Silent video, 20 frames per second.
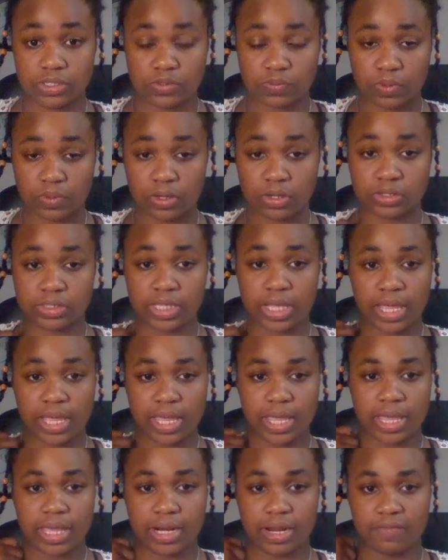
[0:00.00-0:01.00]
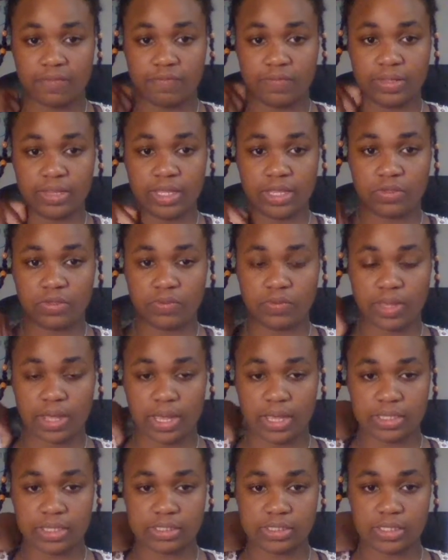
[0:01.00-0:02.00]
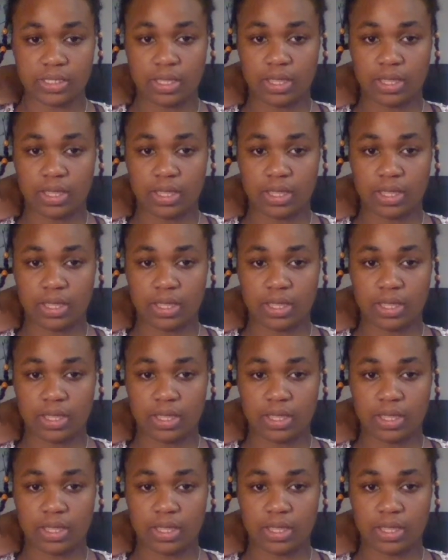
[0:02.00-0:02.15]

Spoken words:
world, and I feel like you guys